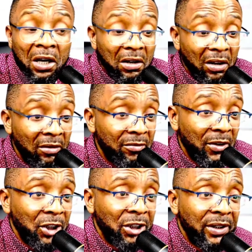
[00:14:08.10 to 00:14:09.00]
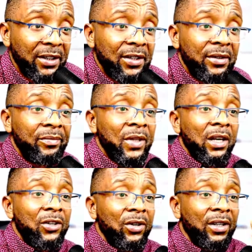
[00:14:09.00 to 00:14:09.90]
Unfortunate.
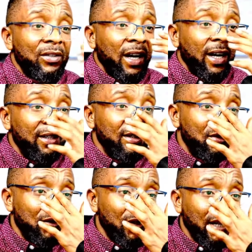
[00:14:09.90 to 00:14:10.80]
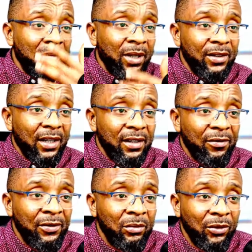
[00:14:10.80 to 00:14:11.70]
So this guy had this to say about
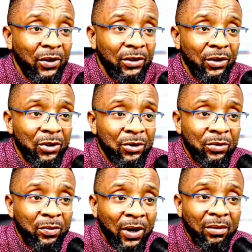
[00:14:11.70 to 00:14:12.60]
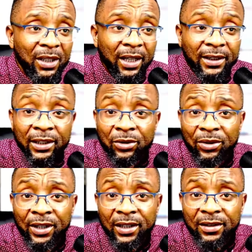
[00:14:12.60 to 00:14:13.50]
Tinubu, for those who probably are yet to
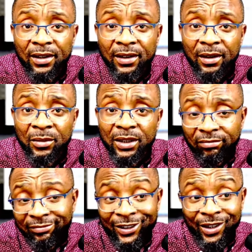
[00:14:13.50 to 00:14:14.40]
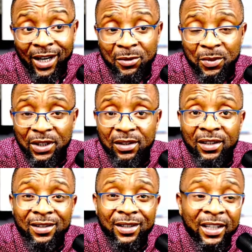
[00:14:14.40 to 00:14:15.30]
grasp it.
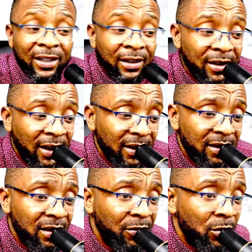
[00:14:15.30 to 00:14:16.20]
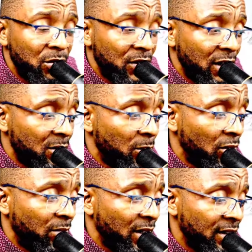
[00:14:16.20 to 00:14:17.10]
He is an Atifku's
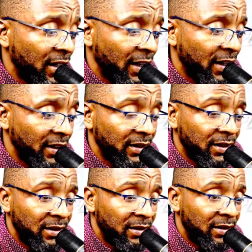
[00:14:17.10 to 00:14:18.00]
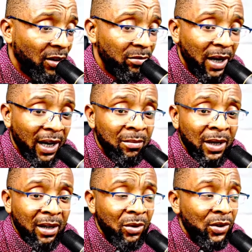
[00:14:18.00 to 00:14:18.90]
spokesperson ahead. Not Balaba,
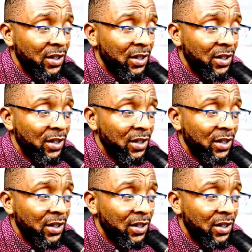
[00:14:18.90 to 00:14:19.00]
but also